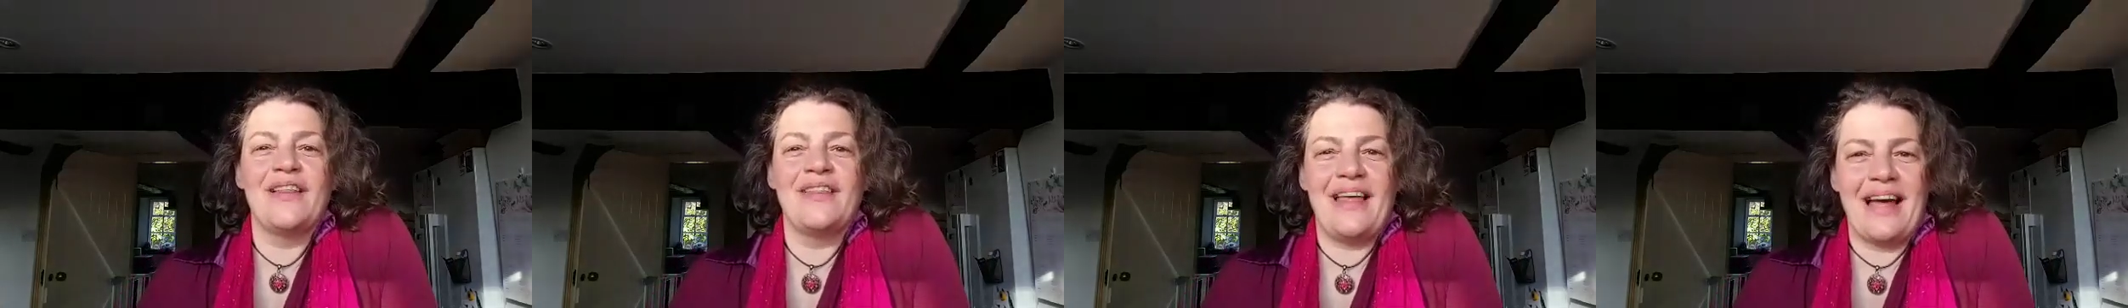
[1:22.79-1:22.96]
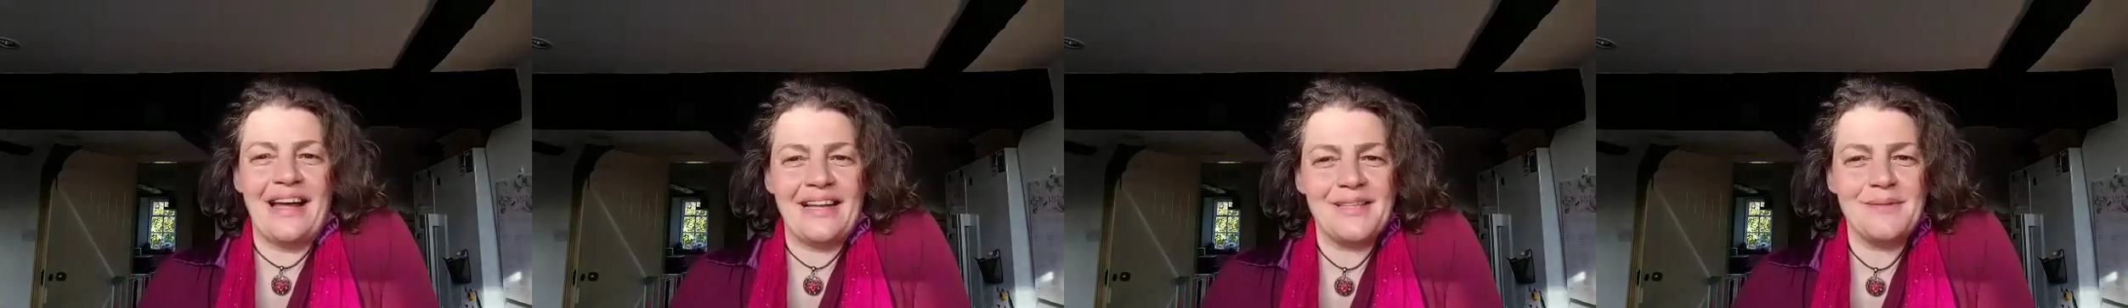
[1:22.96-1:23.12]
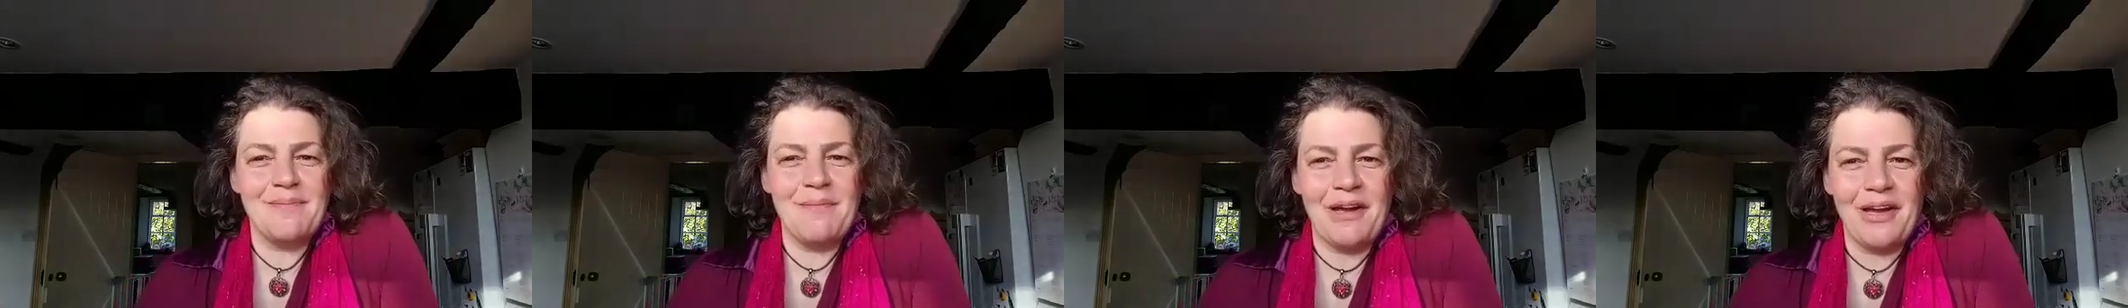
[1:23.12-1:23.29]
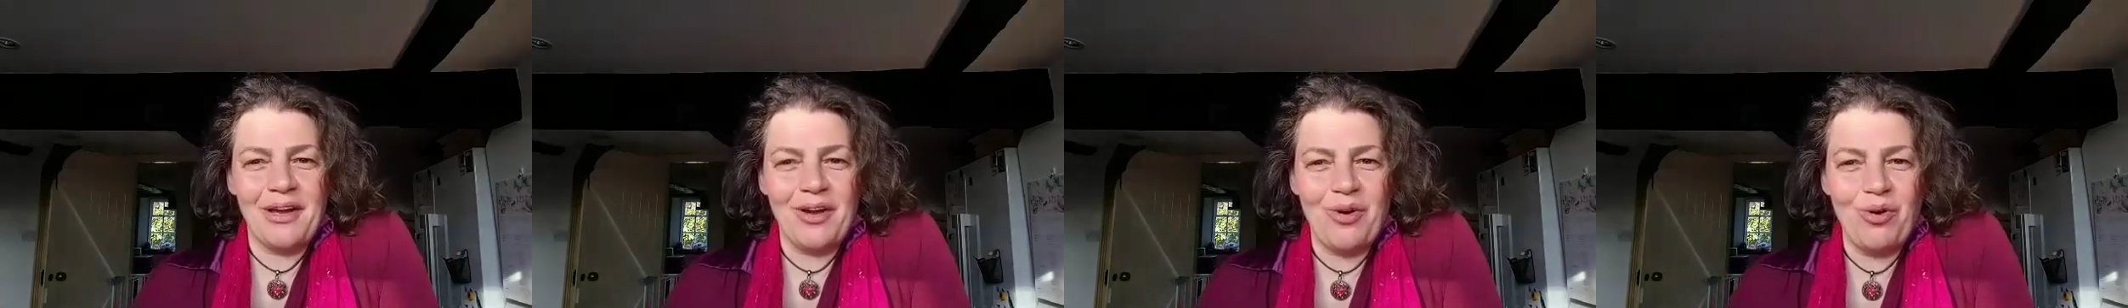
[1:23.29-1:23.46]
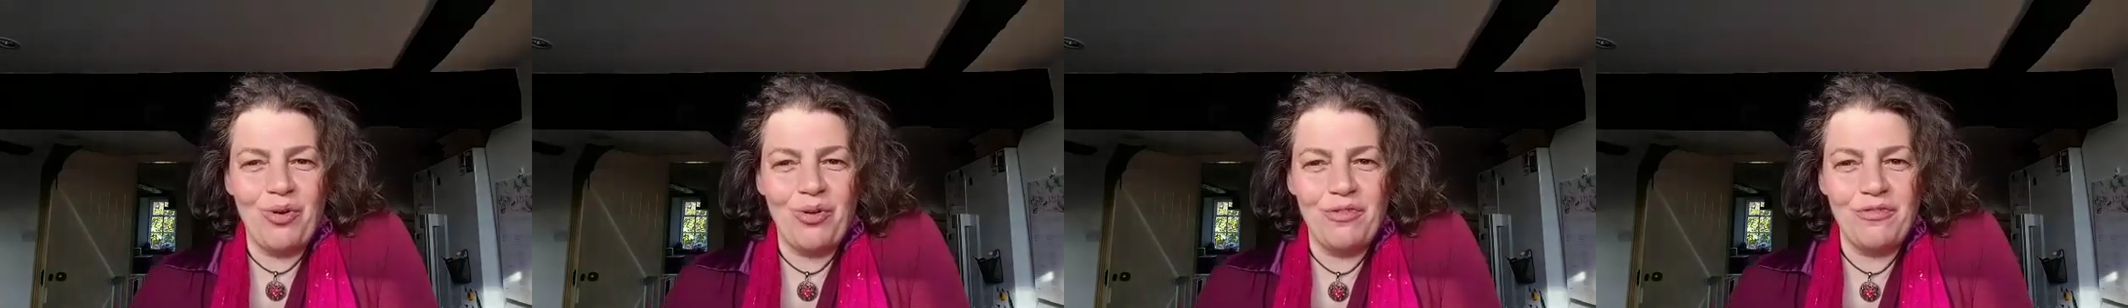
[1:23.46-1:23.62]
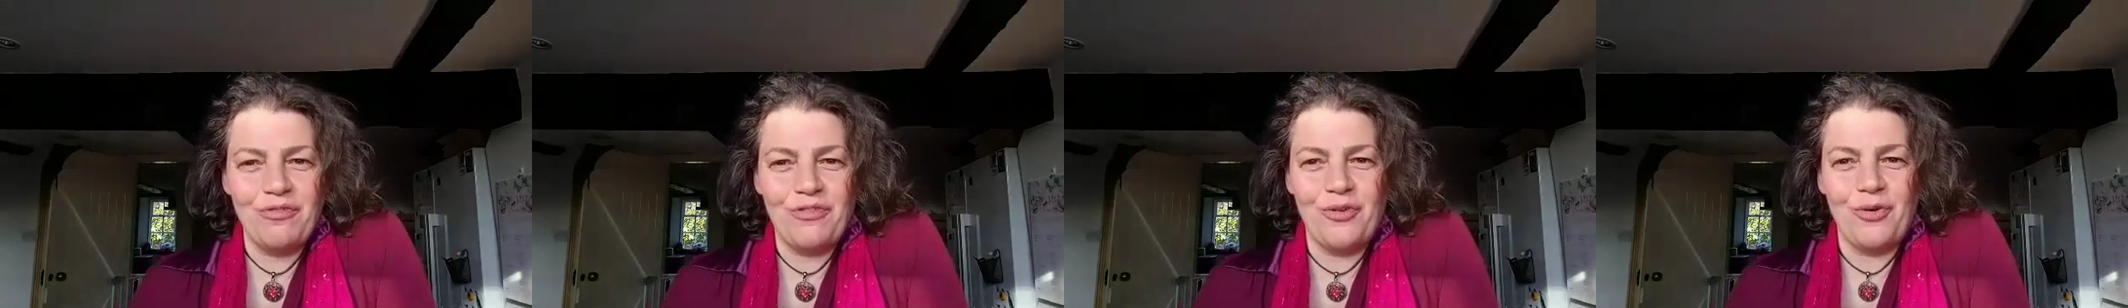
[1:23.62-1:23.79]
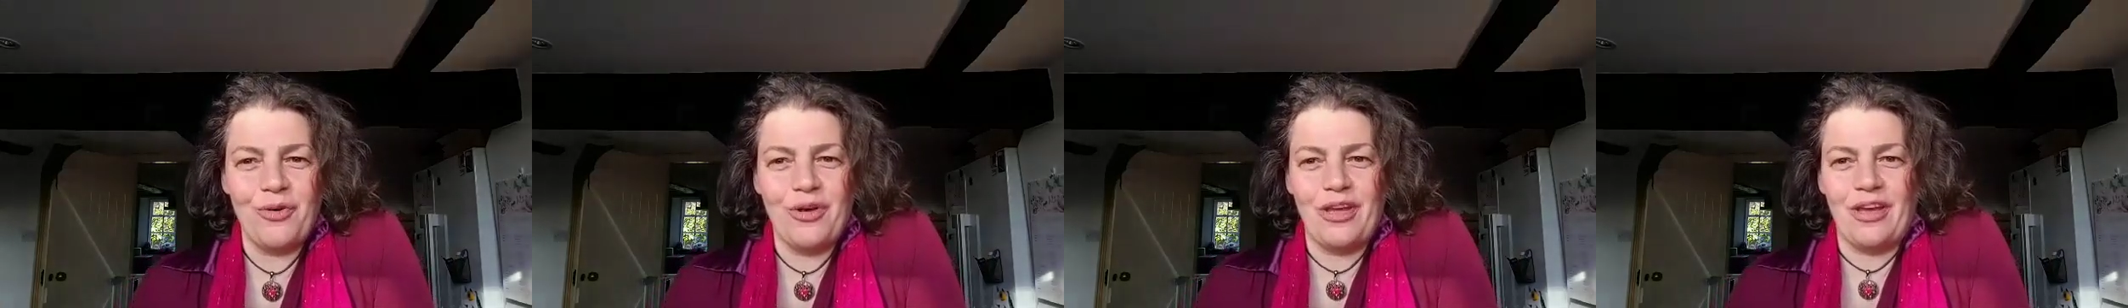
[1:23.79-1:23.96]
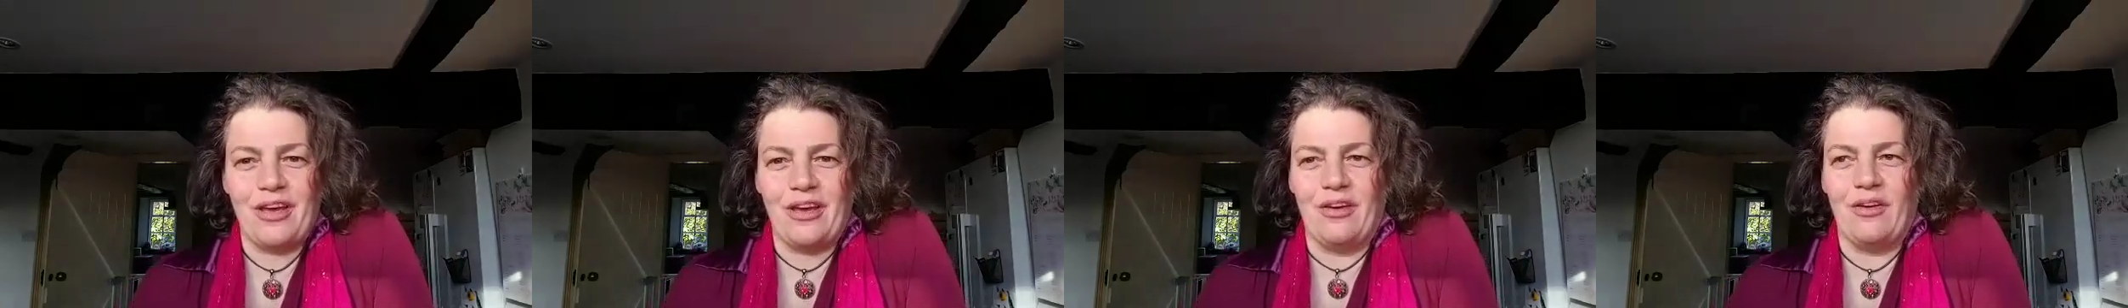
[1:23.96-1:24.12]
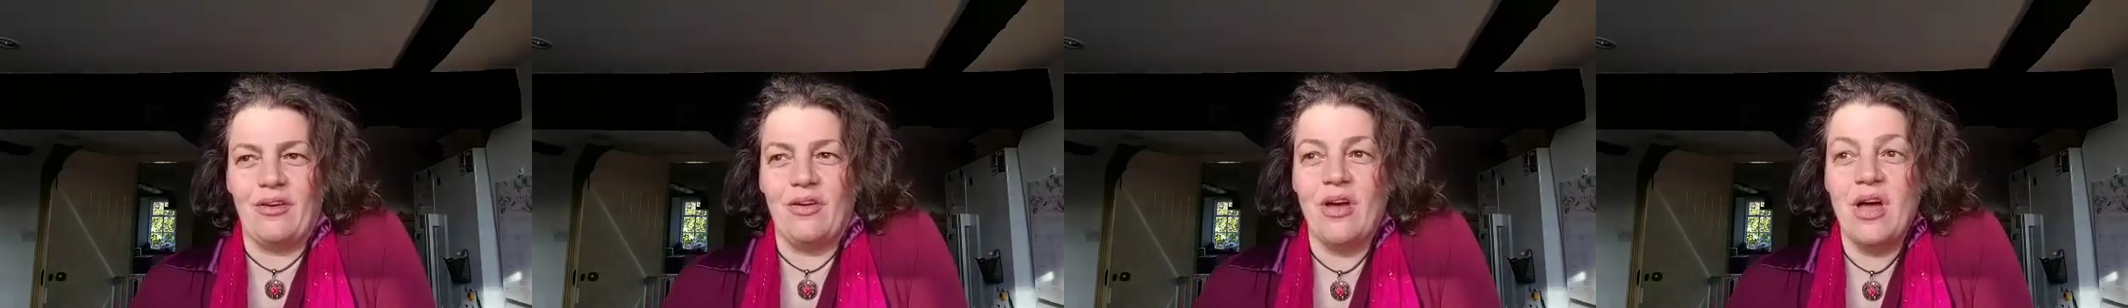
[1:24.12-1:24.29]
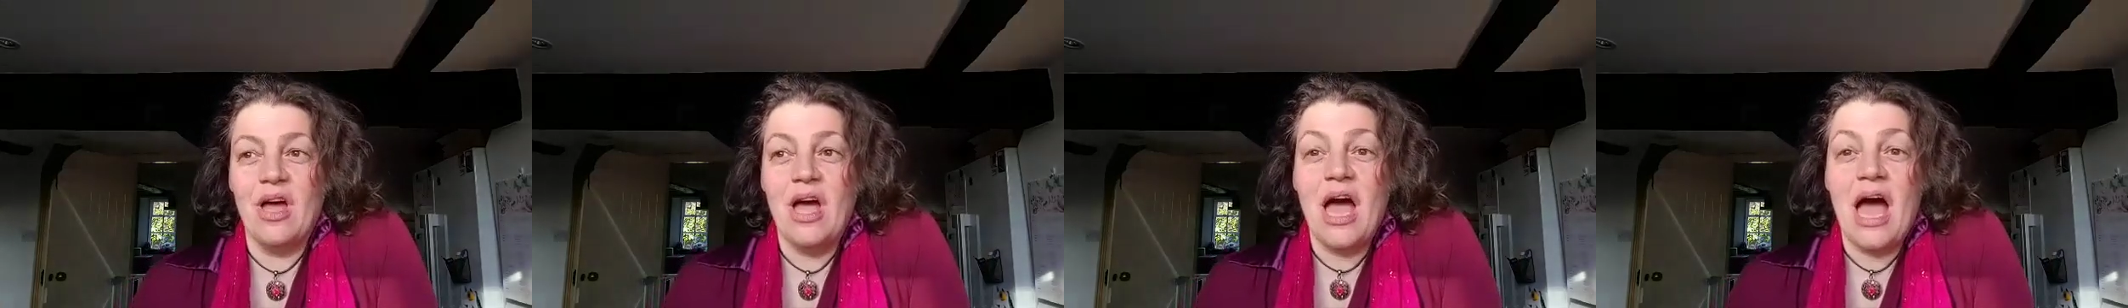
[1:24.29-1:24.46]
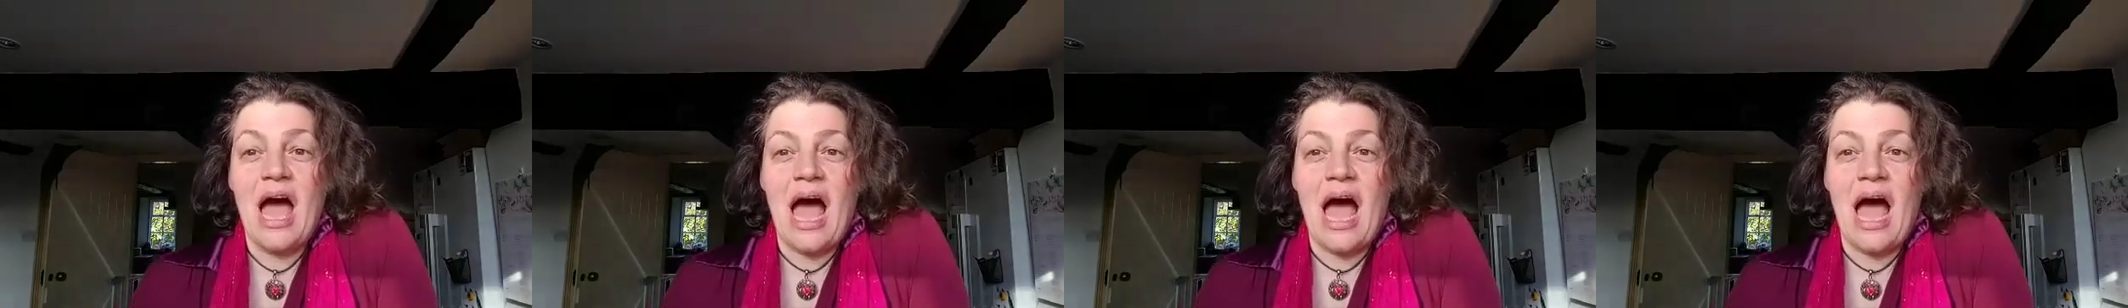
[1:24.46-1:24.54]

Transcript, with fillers: that's my call for you.